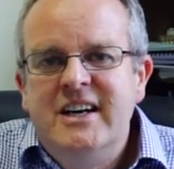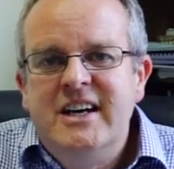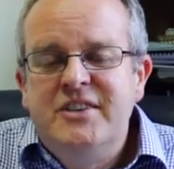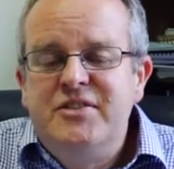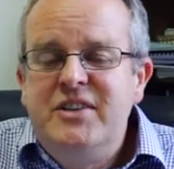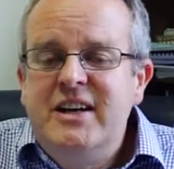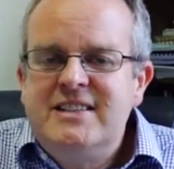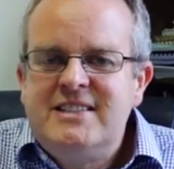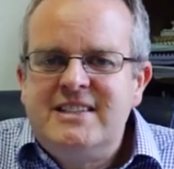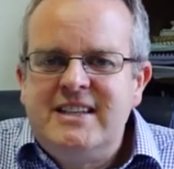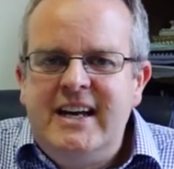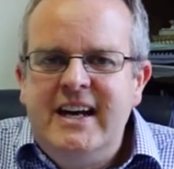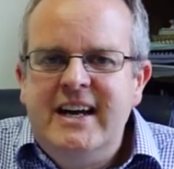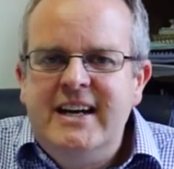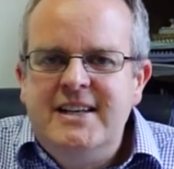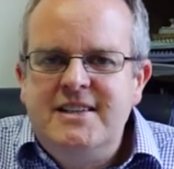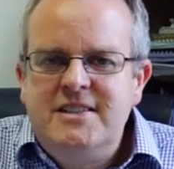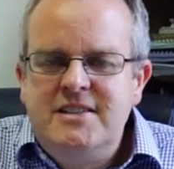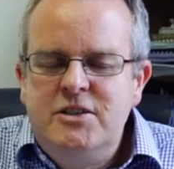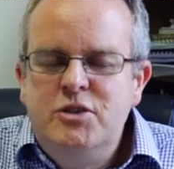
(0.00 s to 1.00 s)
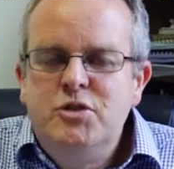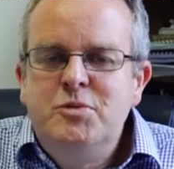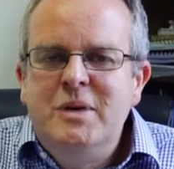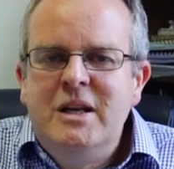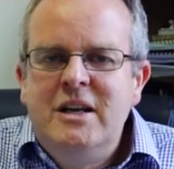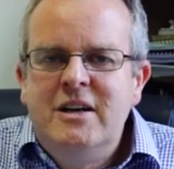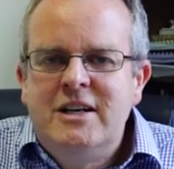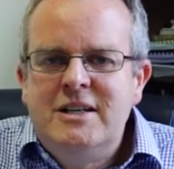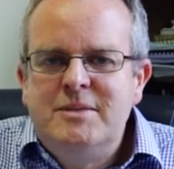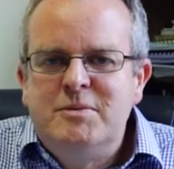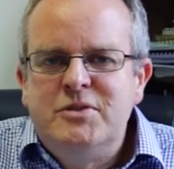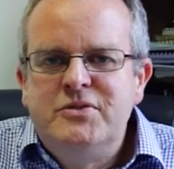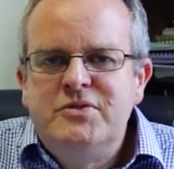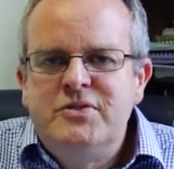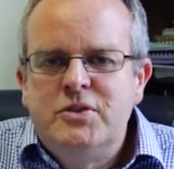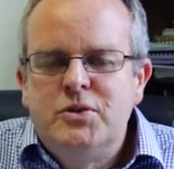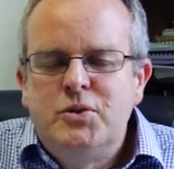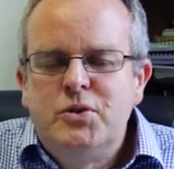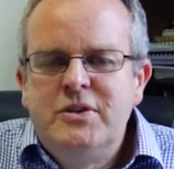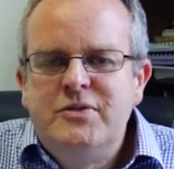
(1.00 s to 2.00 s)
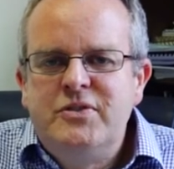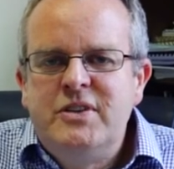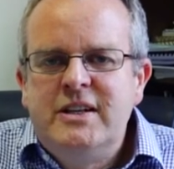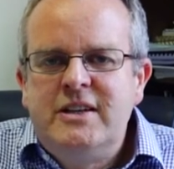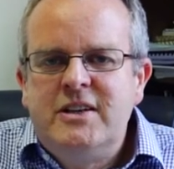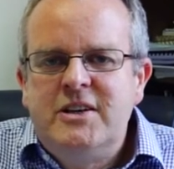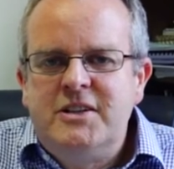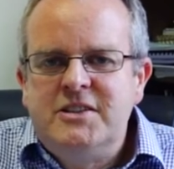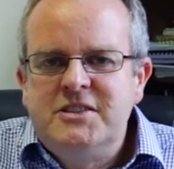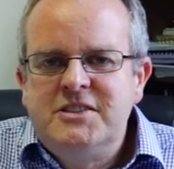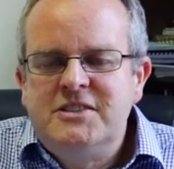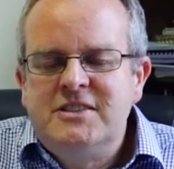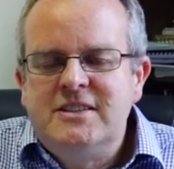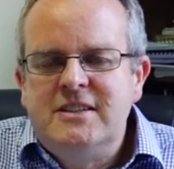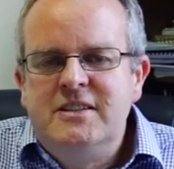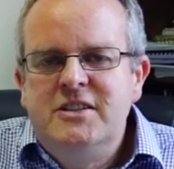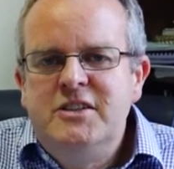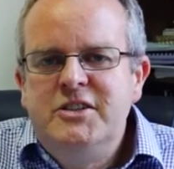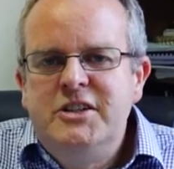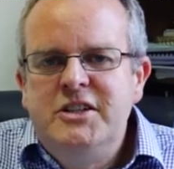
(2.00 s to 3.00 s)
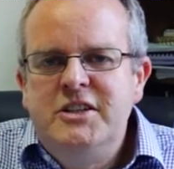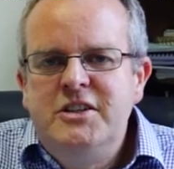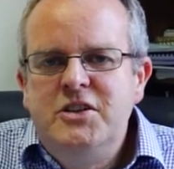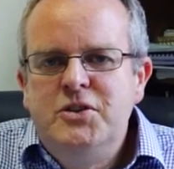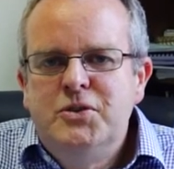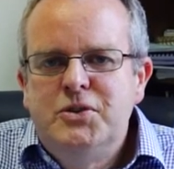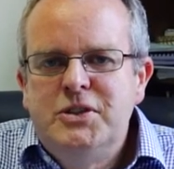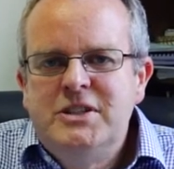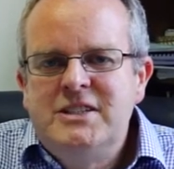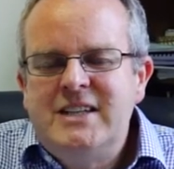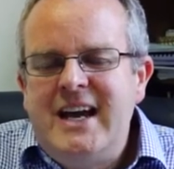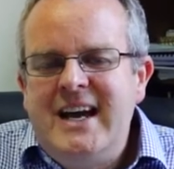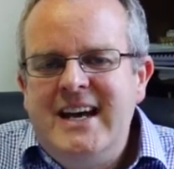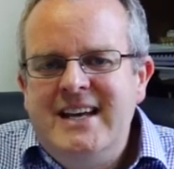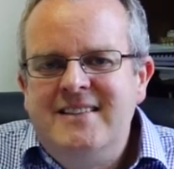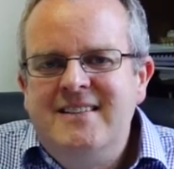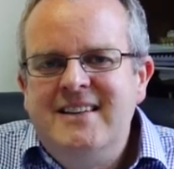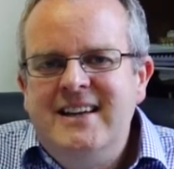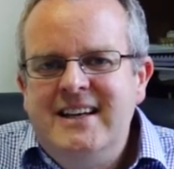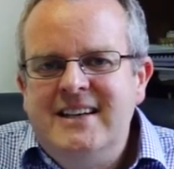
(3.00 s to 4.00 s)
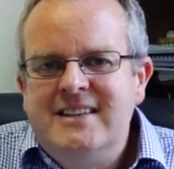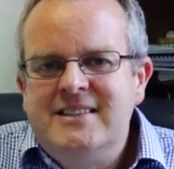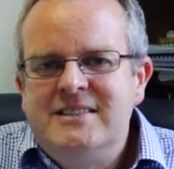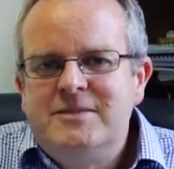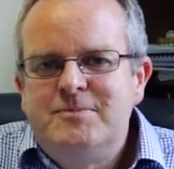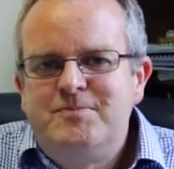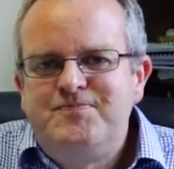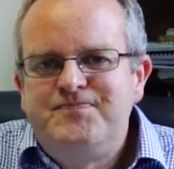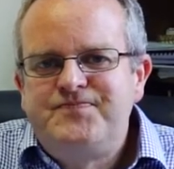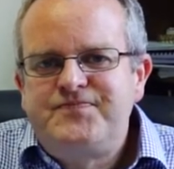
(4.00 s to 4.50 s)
If that's the case, you'll be liable for all of the costs, including yours and theirs.